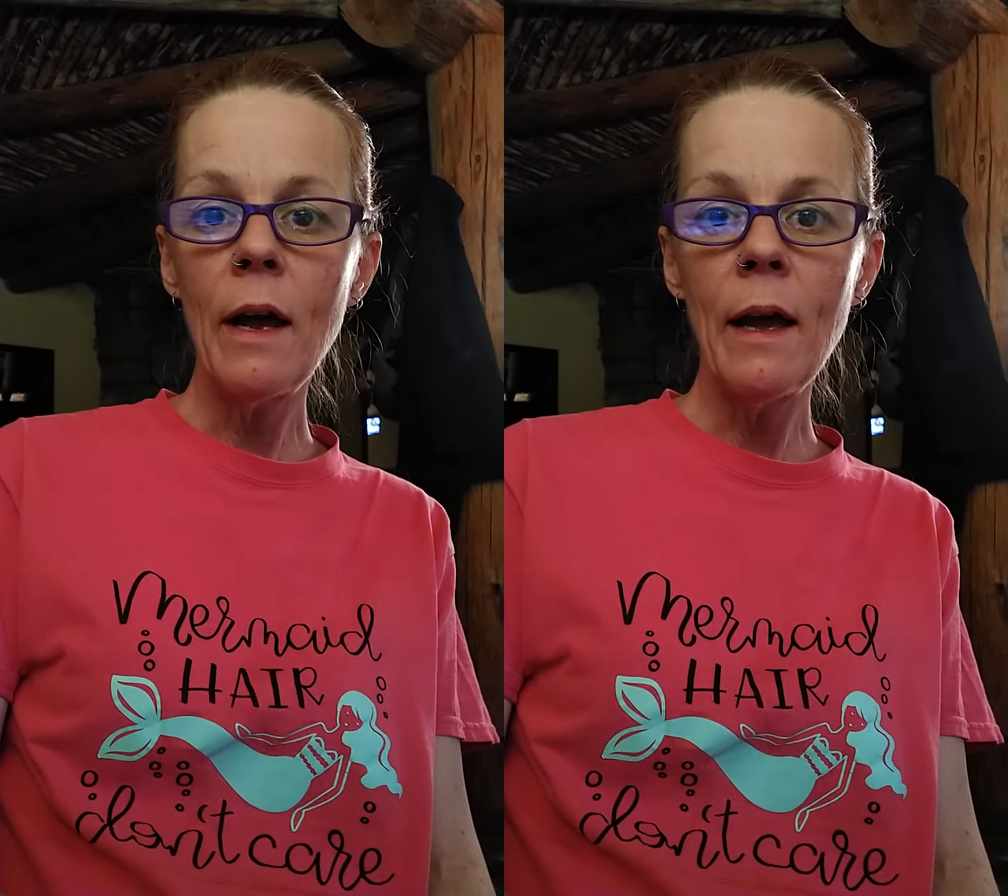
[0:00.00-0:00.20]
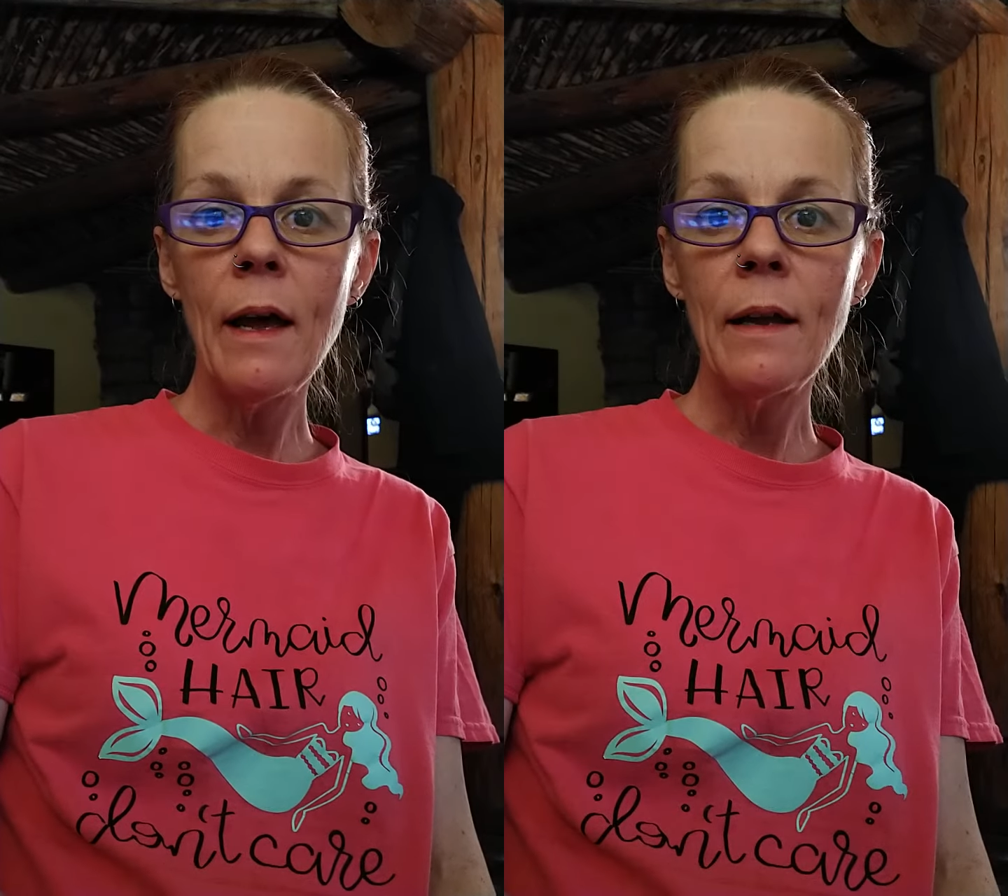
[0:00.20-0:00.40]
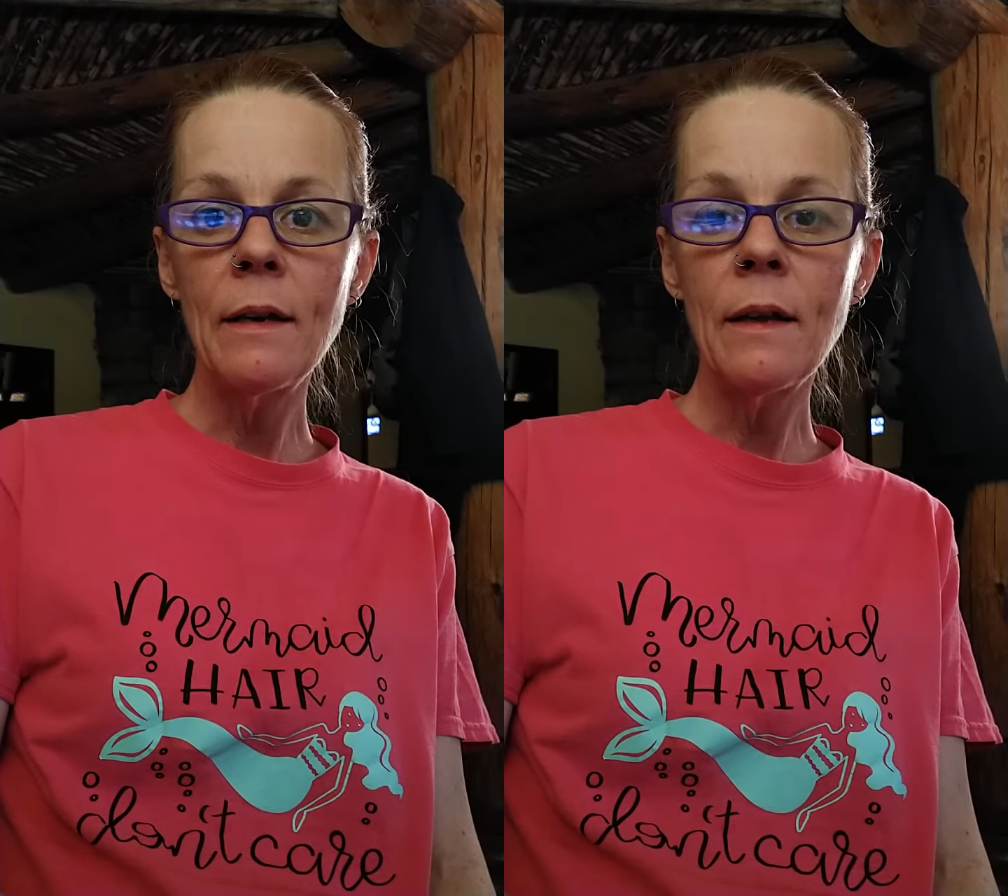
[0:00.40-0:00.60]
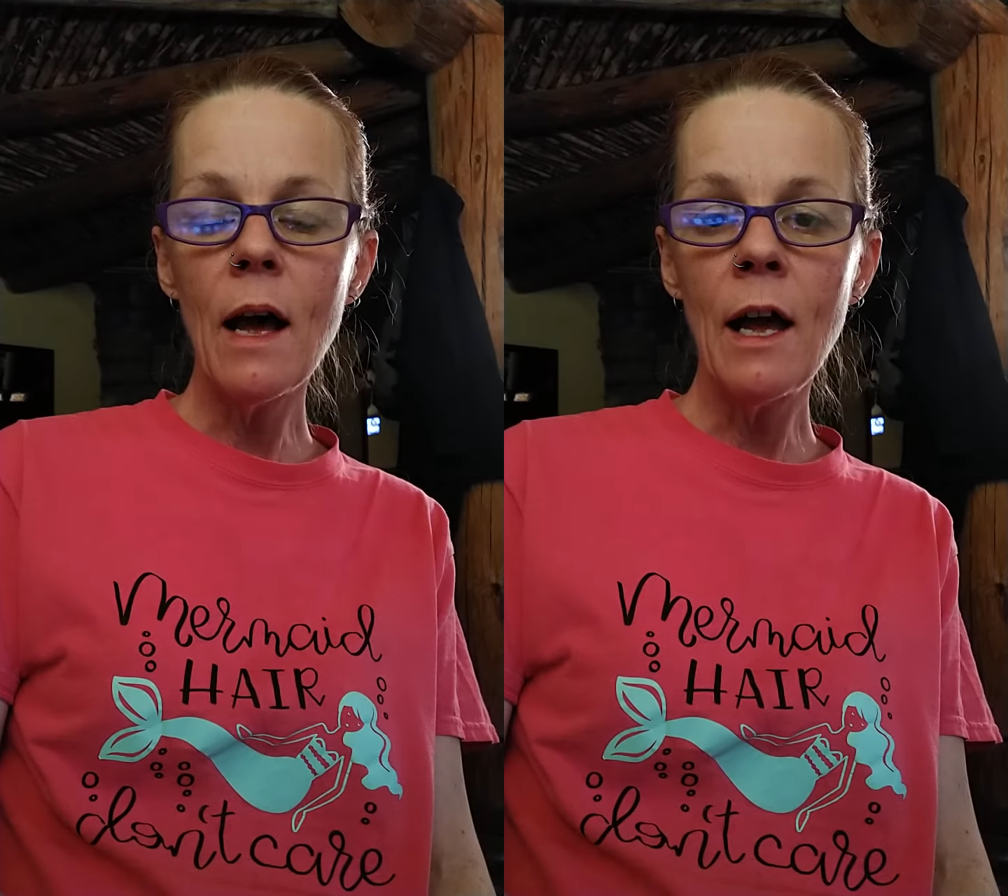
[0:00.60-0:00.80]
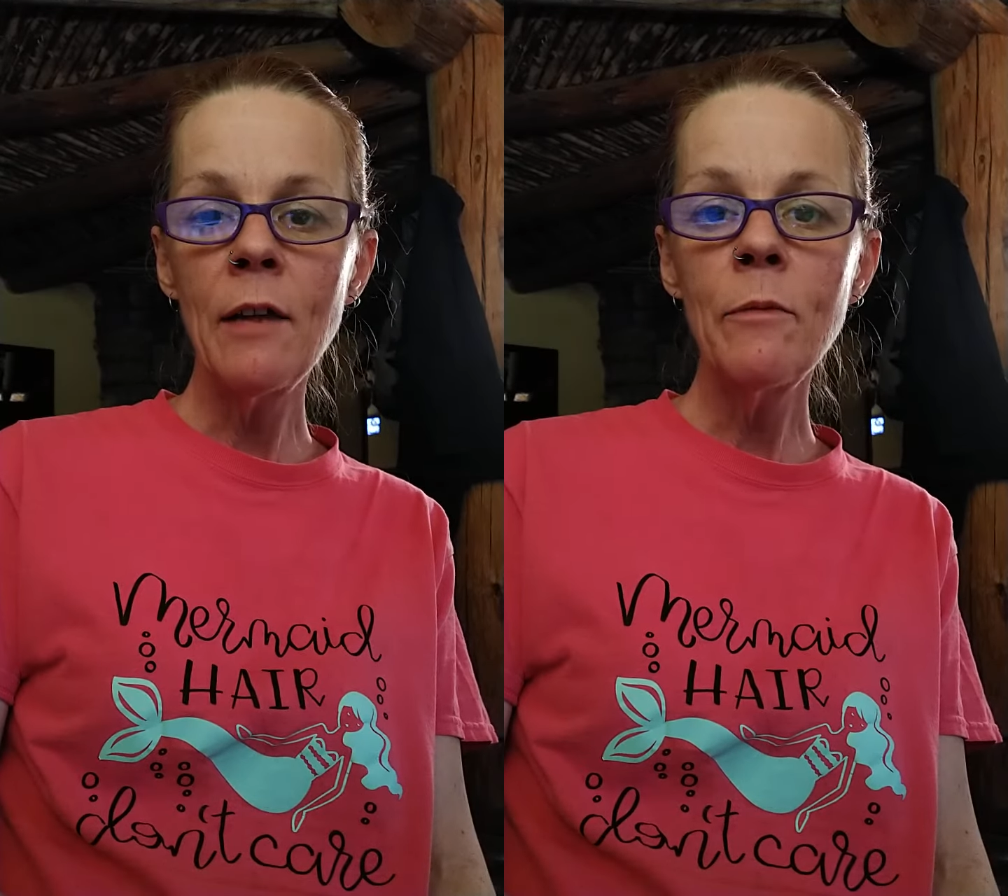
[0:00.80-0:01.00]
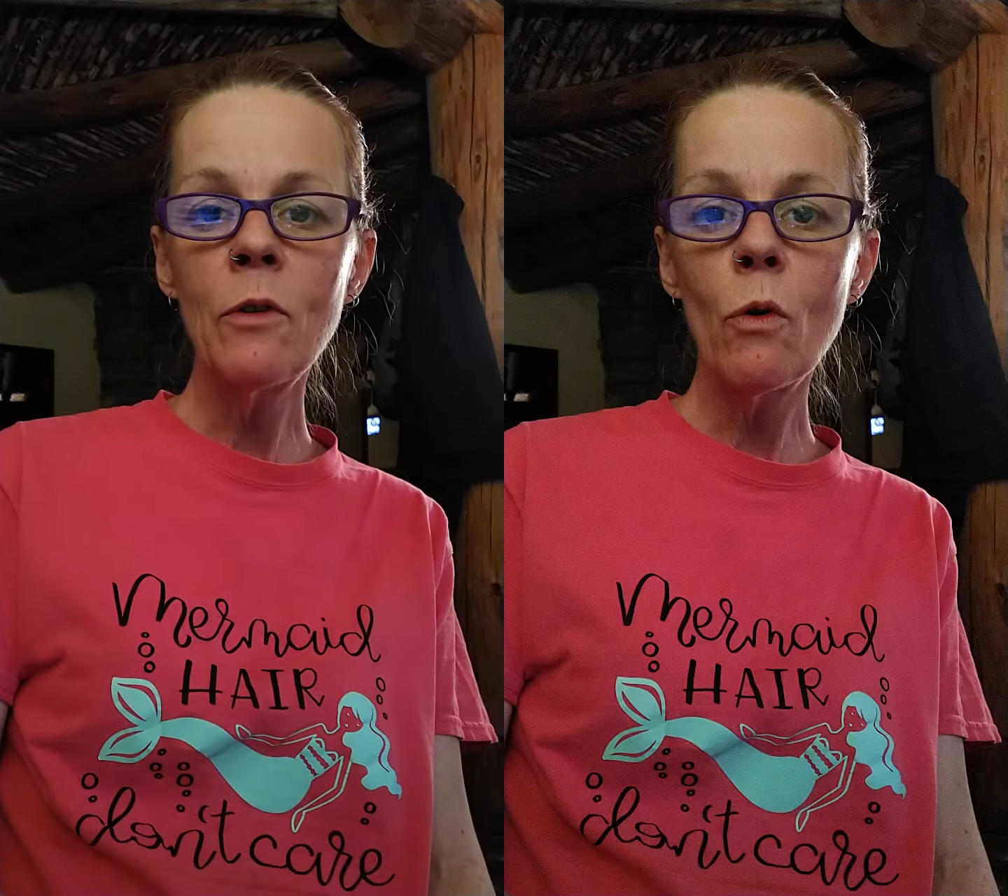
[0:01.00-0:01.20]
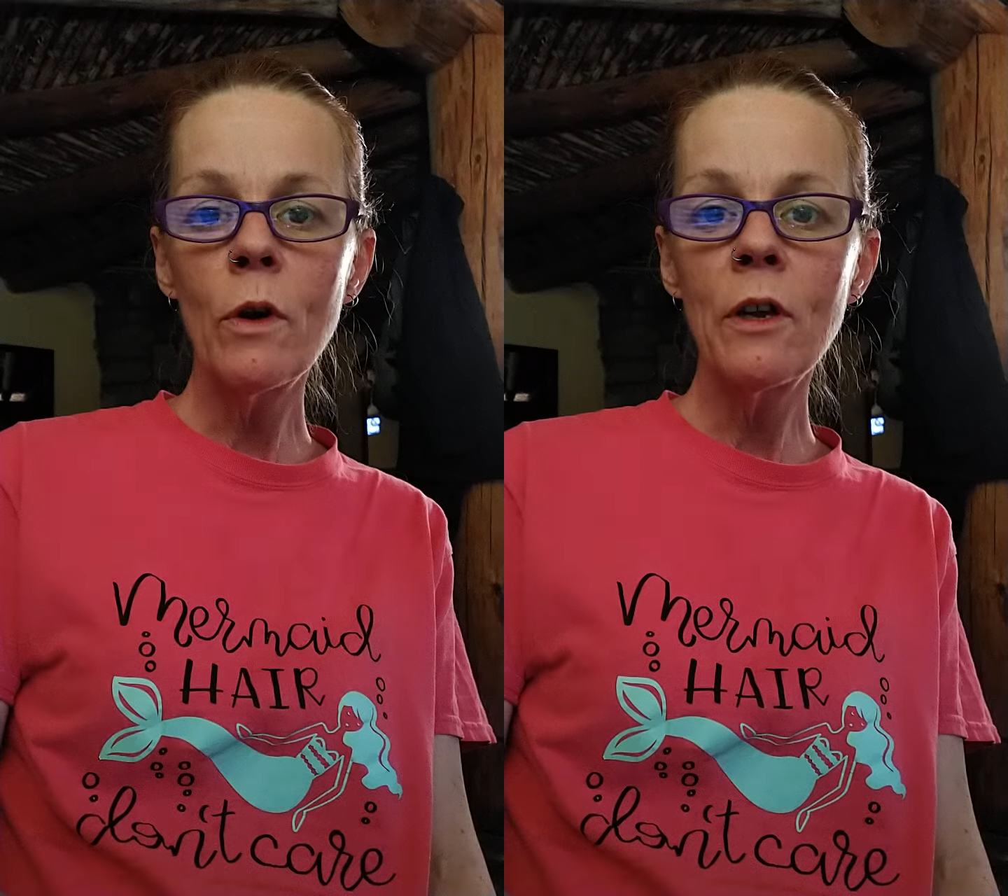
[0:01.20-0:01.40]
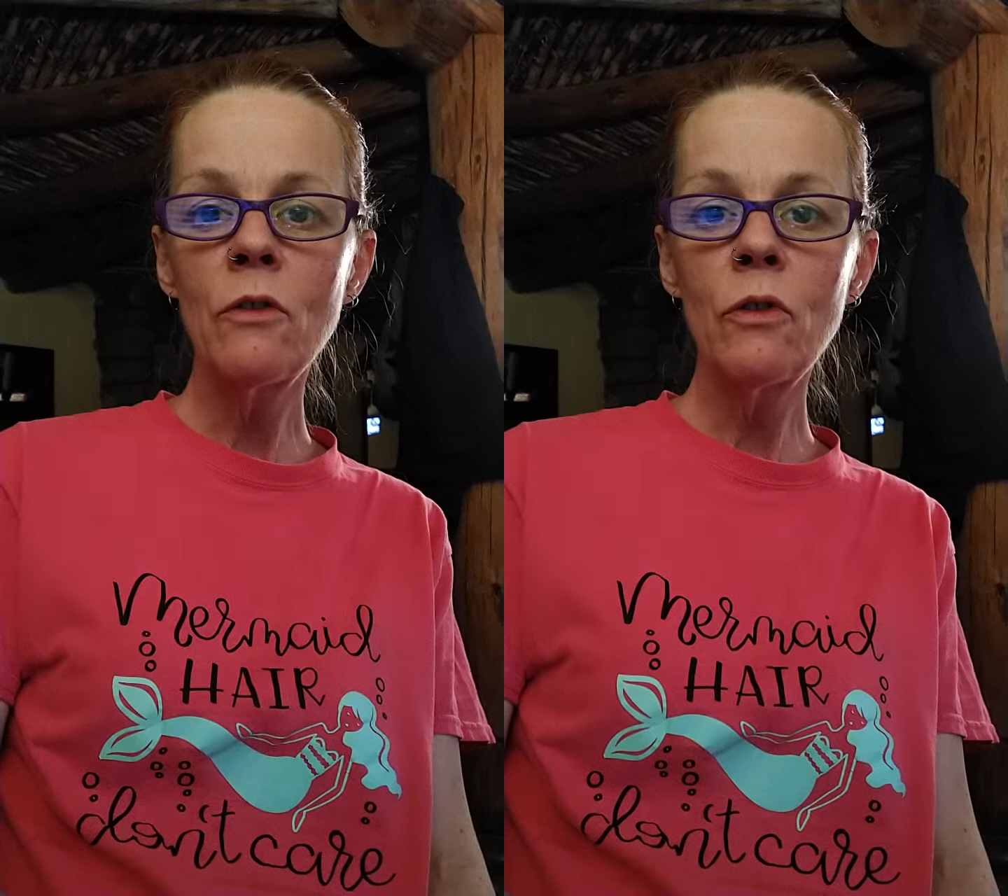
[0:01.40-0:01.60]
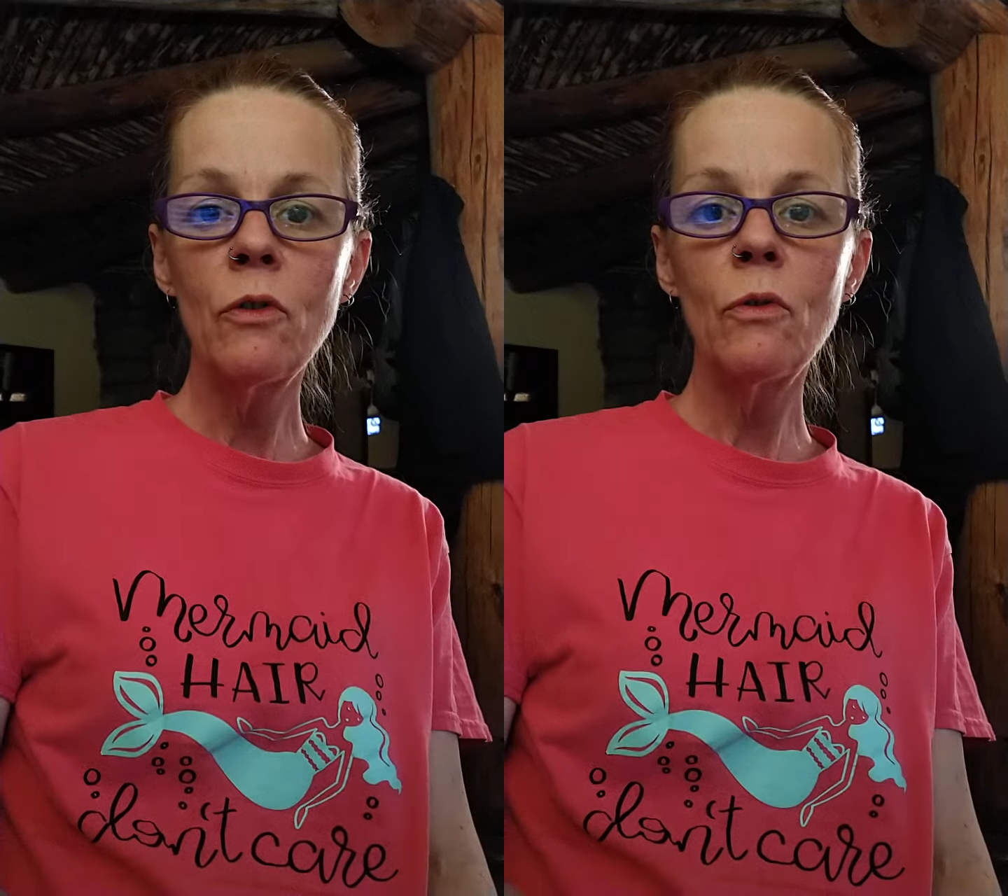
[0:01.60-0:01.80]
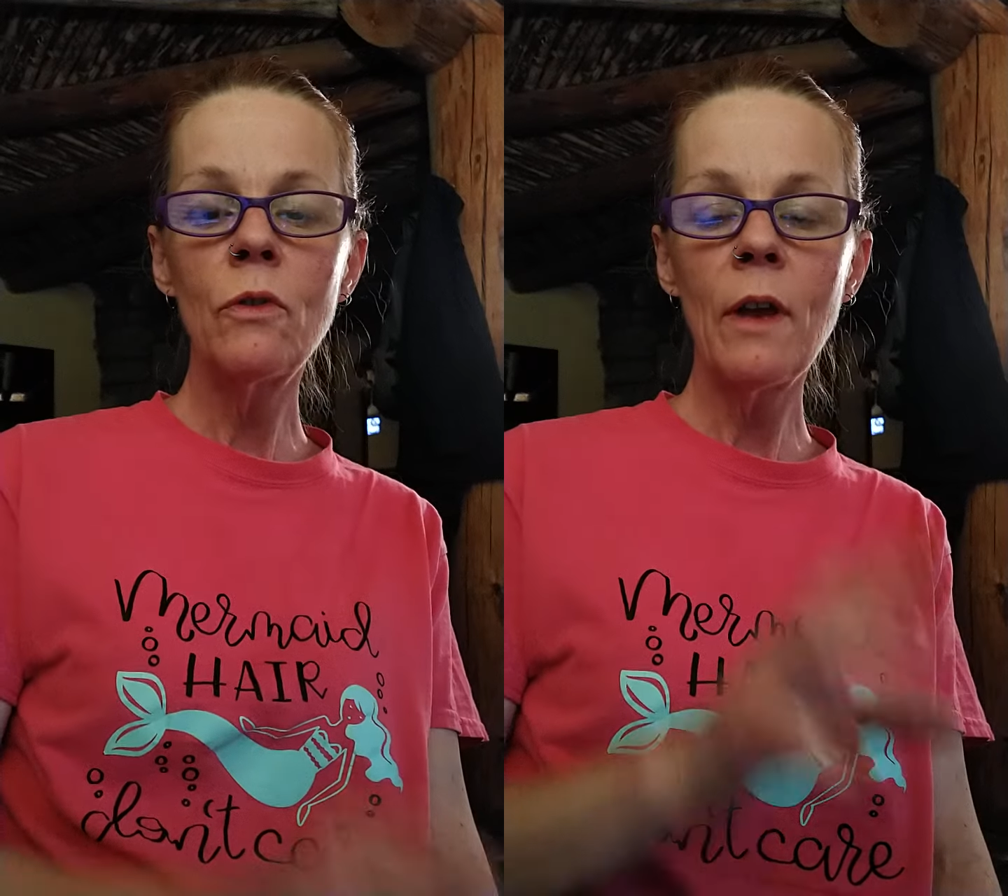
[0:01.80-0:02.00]
and I'm going
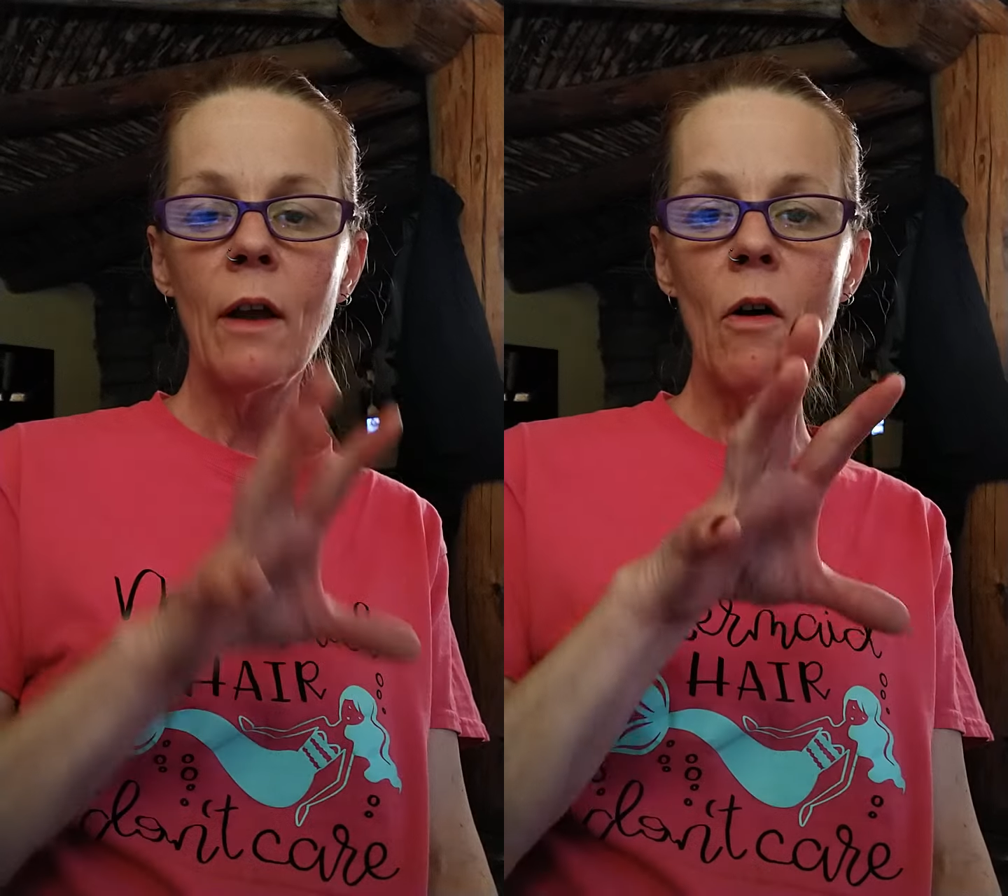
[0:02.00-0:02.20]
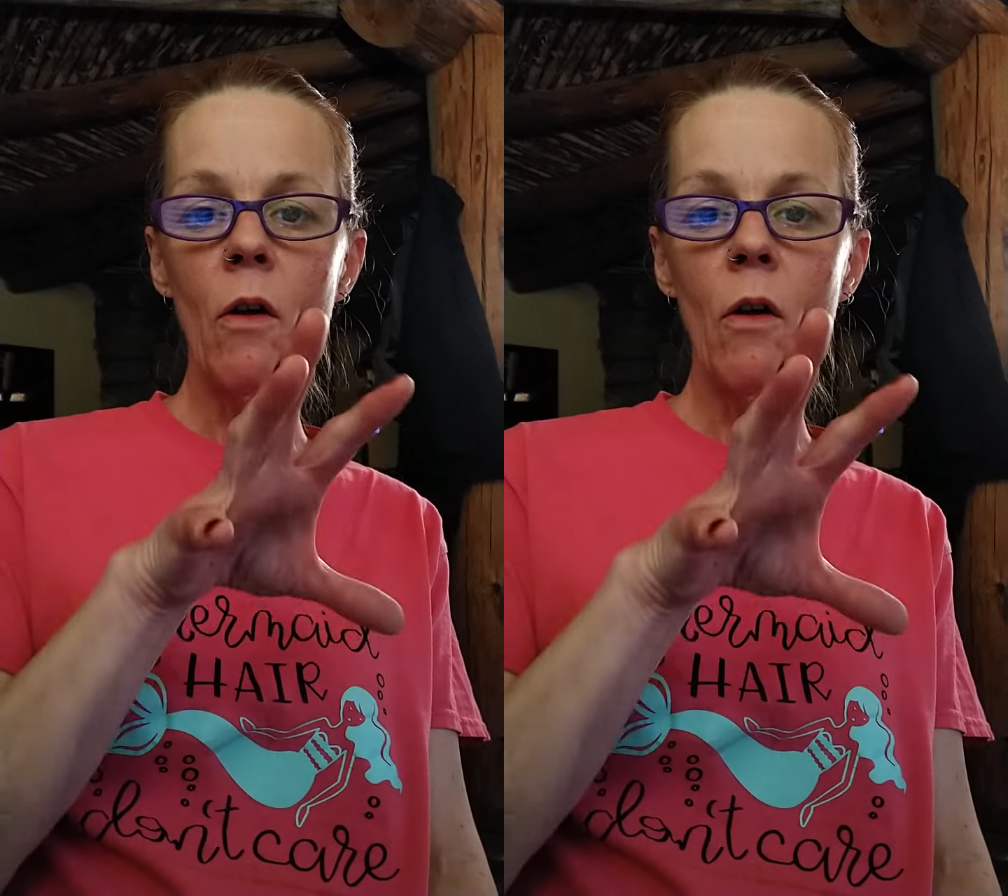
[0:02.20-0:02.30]
to take